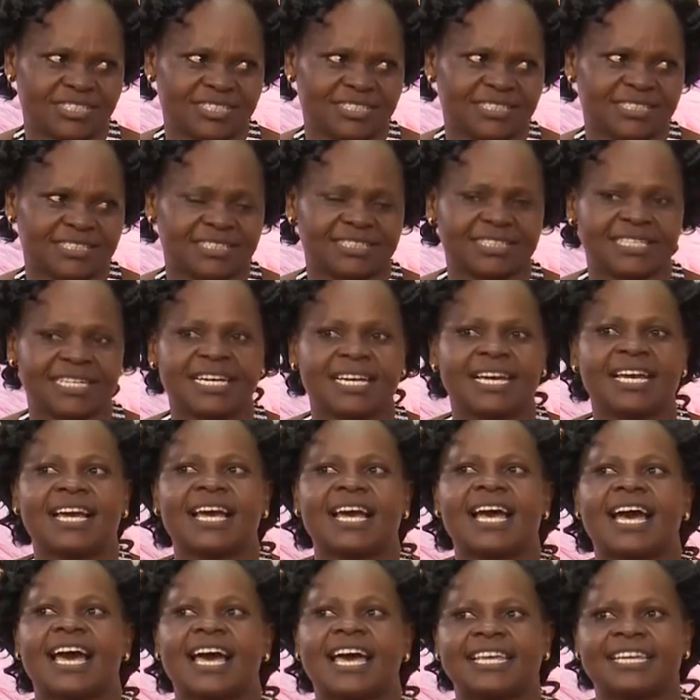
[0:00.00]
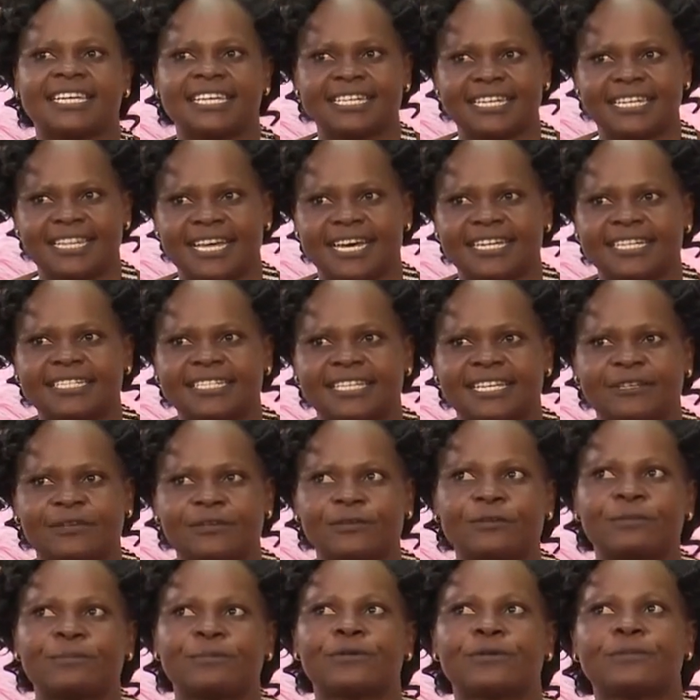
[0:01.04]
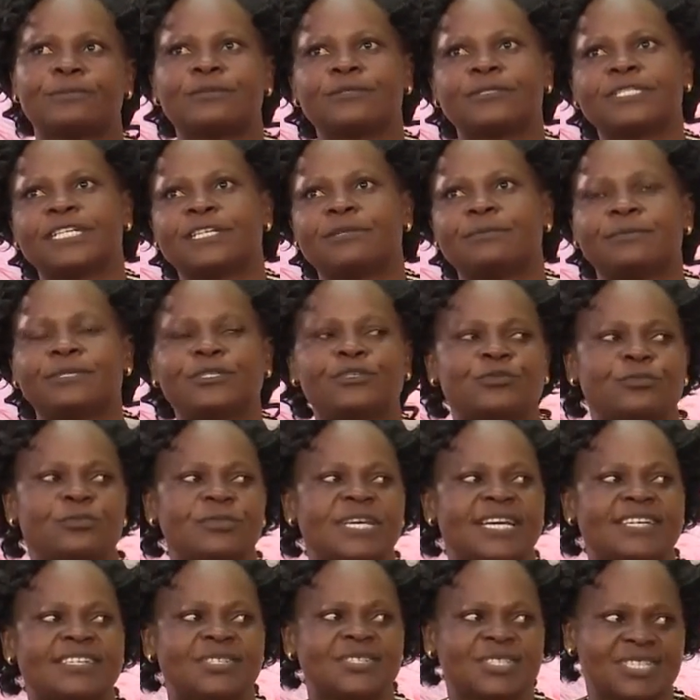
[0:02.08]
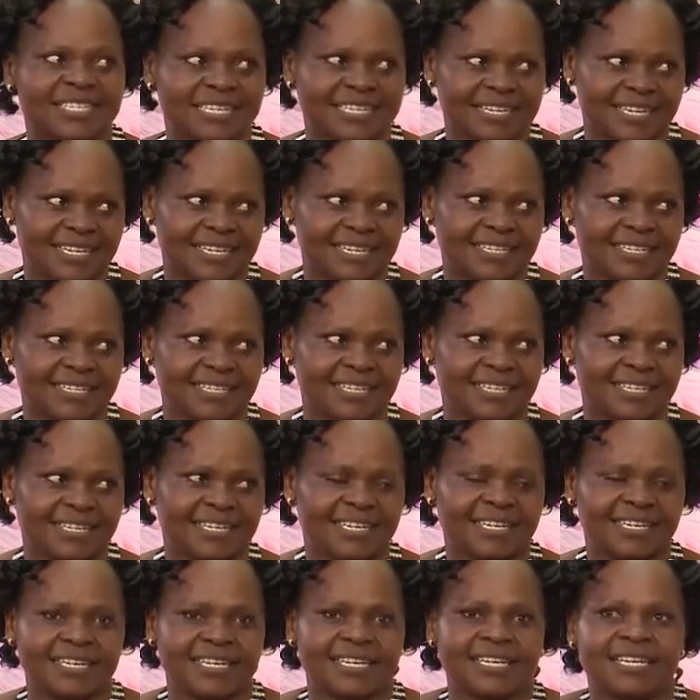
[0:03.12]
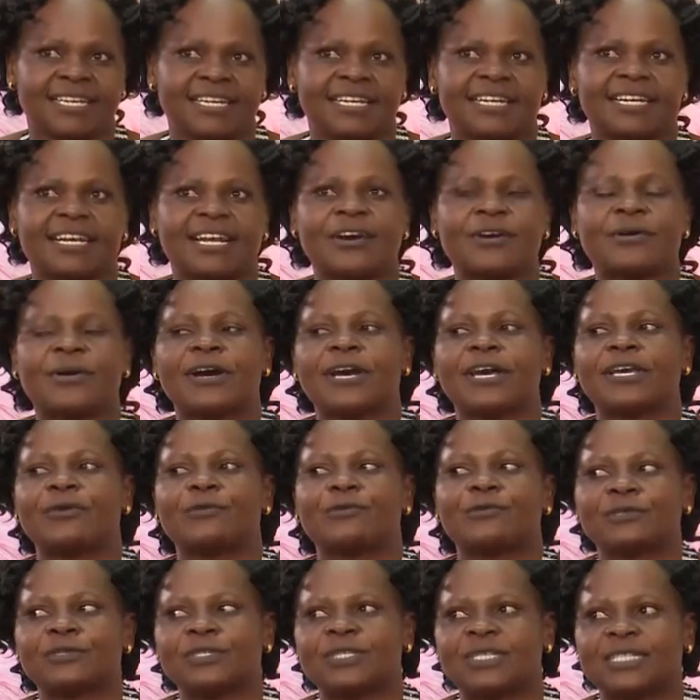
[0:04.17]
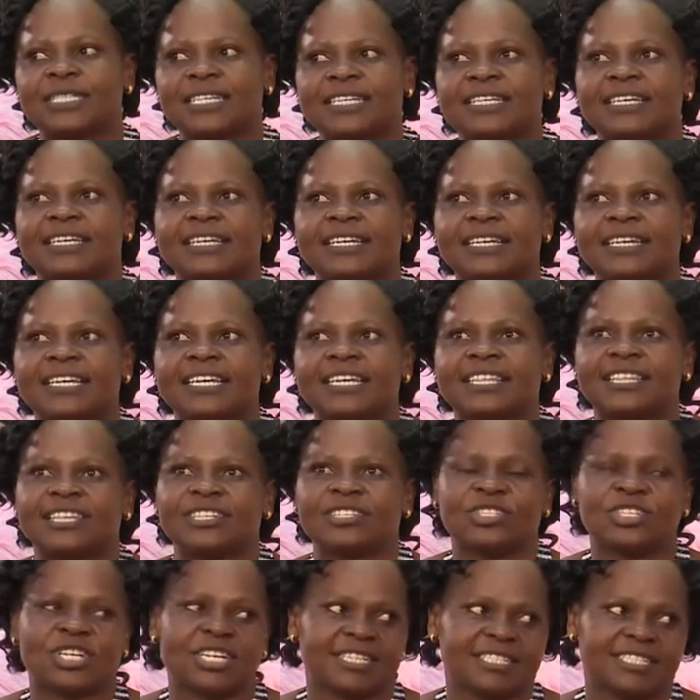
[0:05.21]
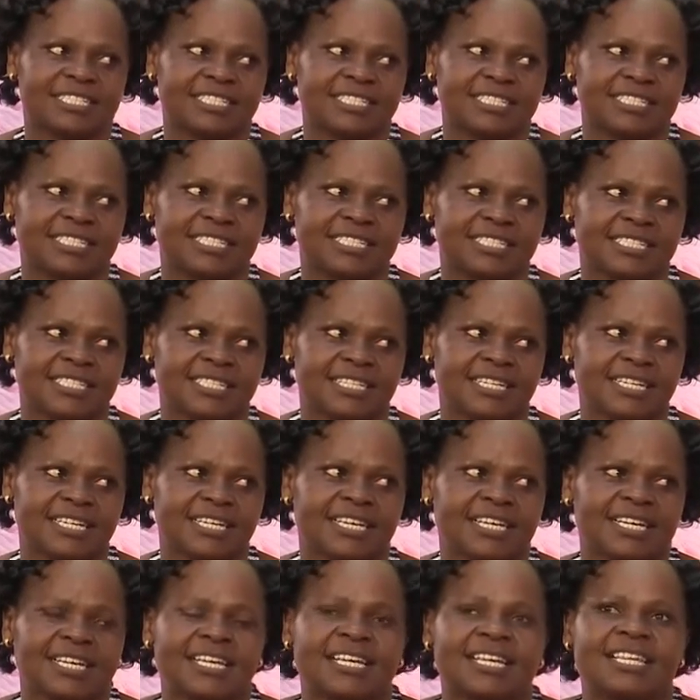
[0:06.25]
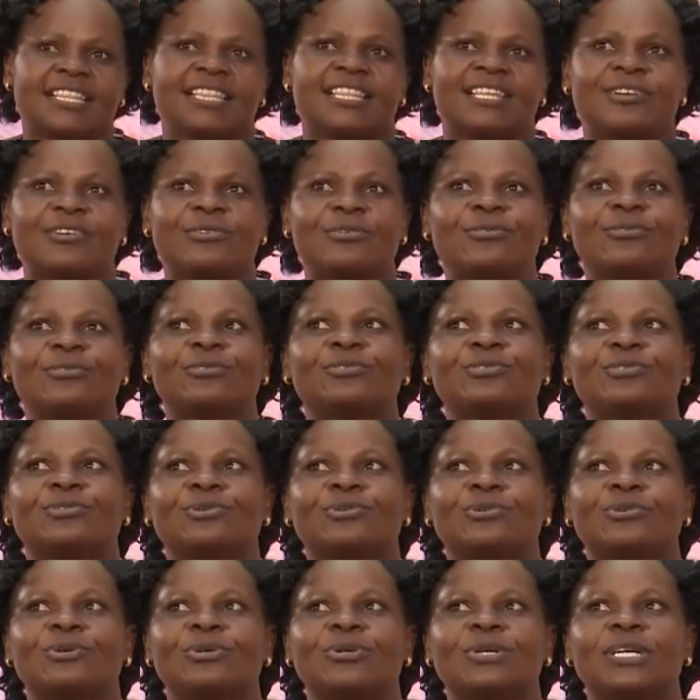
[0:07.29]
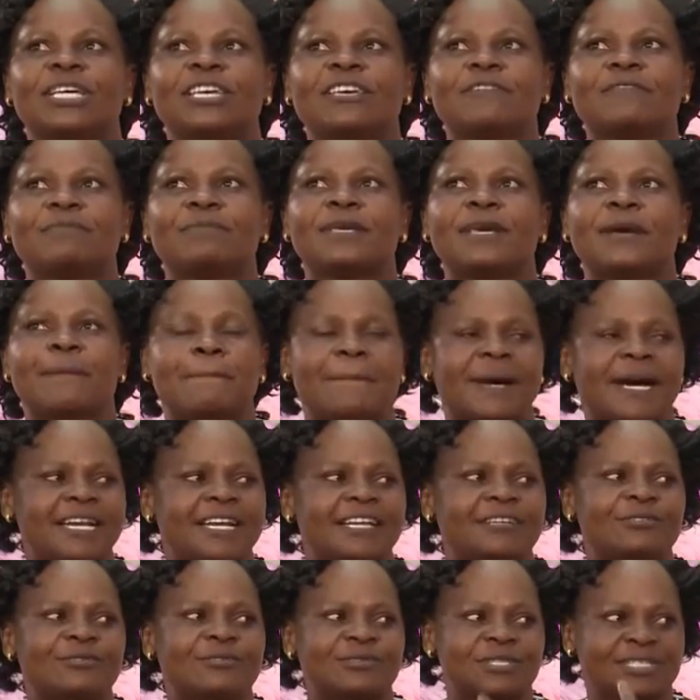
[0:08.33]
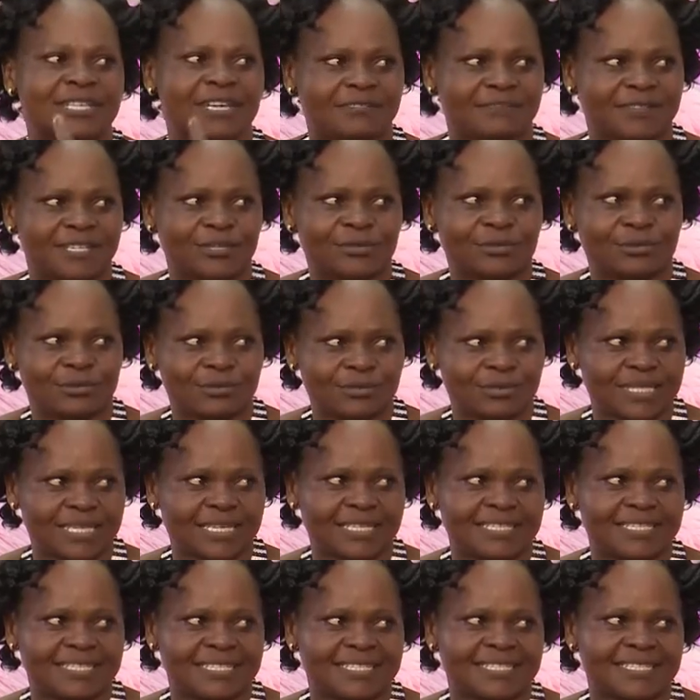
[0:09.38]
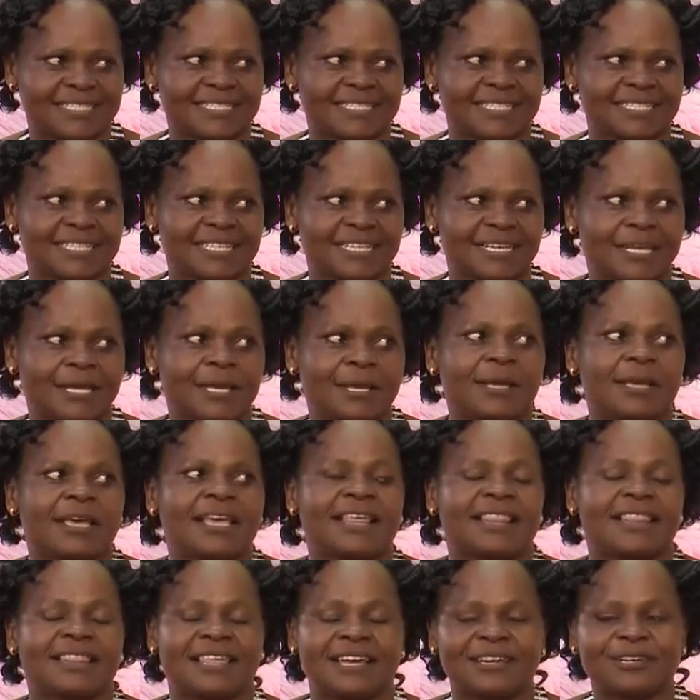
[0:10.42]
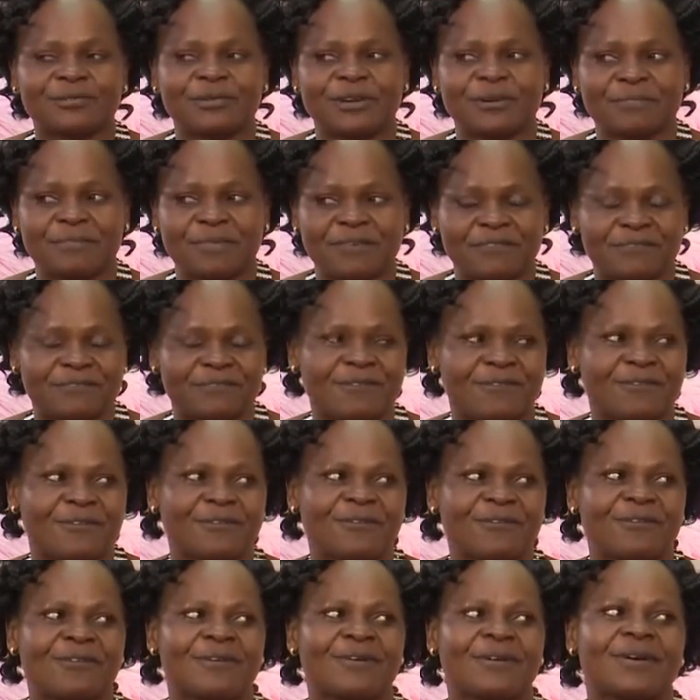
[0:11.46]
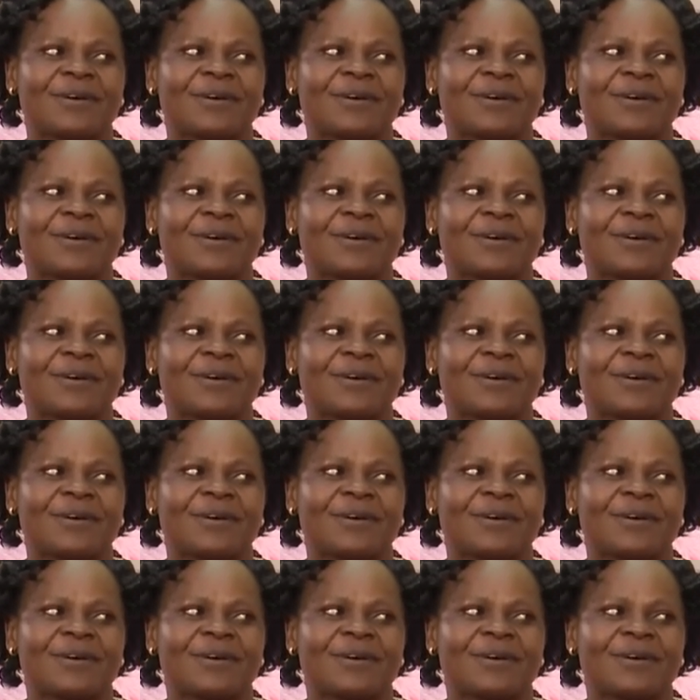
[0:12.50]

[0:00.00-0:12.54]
Mm-hmm. I did that. The Lord promoted me to be a singer. Now I was singing in the church. The Lord also gave me a burden to serve in crusades. That one before